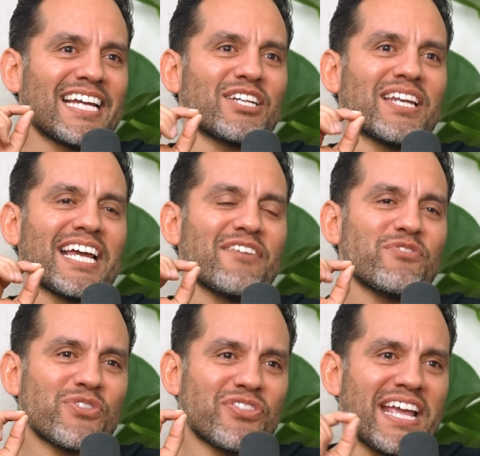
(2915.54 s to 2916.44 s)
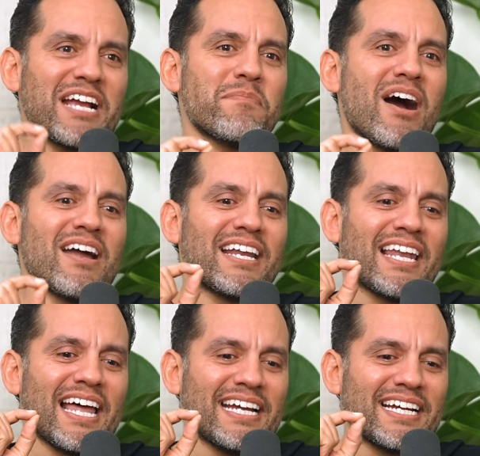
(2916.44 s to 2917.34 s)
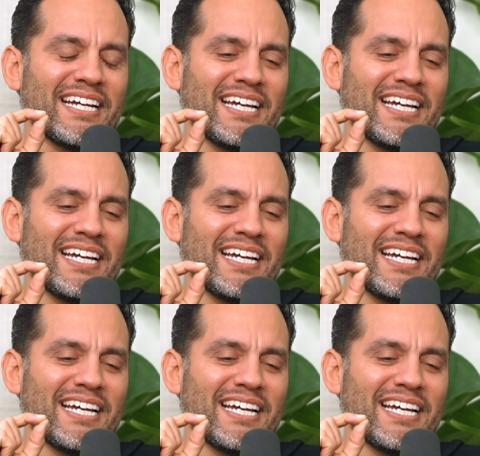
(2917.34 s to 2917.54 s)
like like if you think about it like